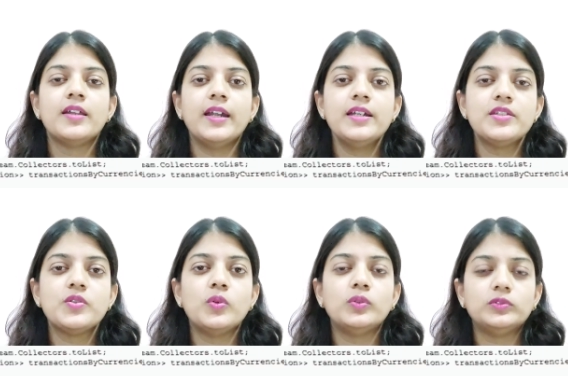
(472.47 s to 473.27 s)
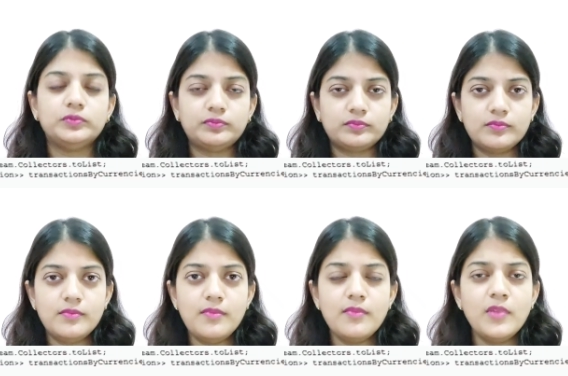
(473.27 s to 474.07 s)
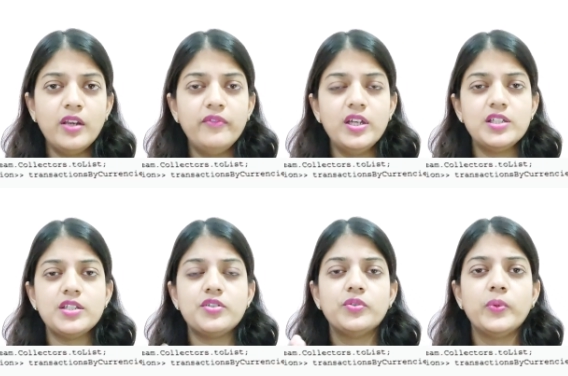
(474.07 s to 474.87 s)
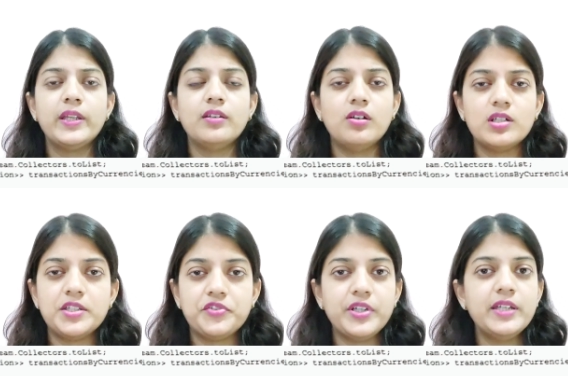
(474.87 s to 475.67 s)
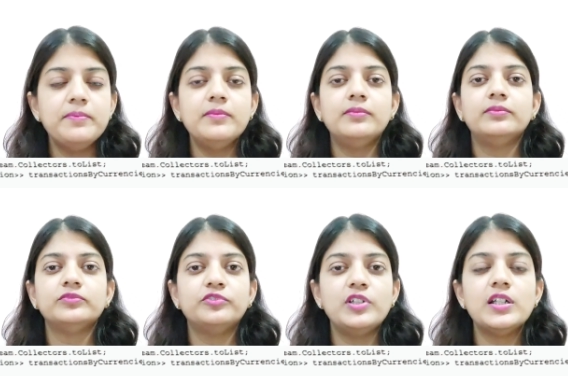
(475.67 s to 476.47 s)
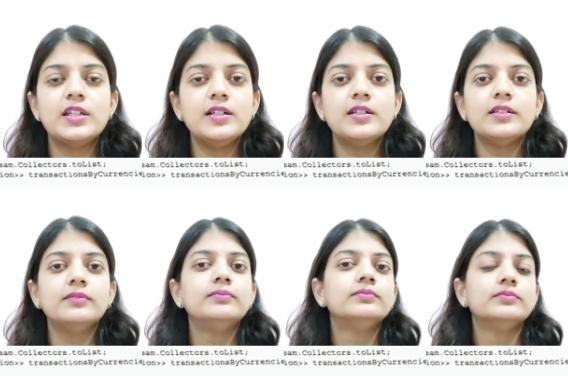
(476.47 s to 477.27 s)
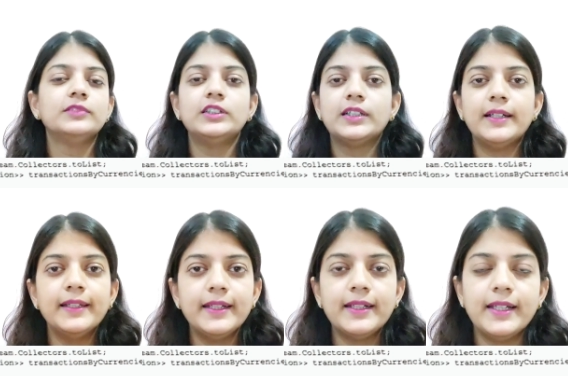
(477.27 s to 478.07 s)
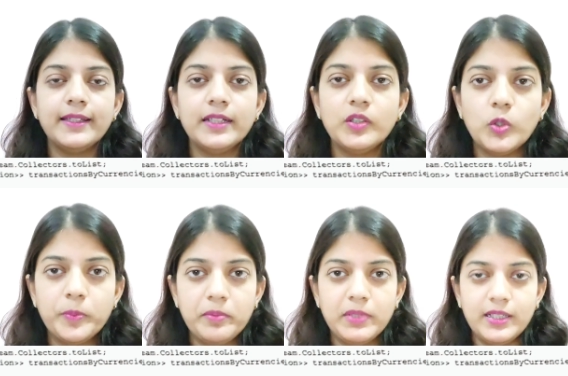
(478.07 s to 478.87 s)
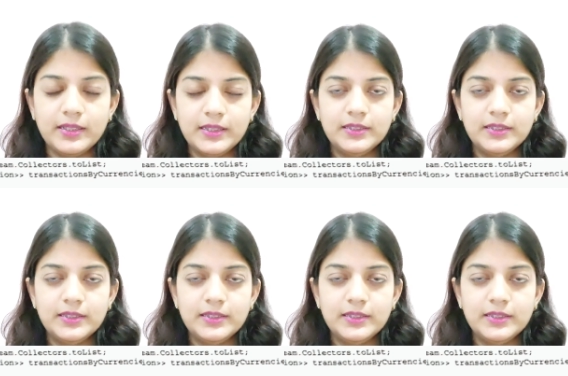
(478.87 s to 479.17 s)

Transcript: right? So we are just doing dot stream, filter and collect and then grouping by.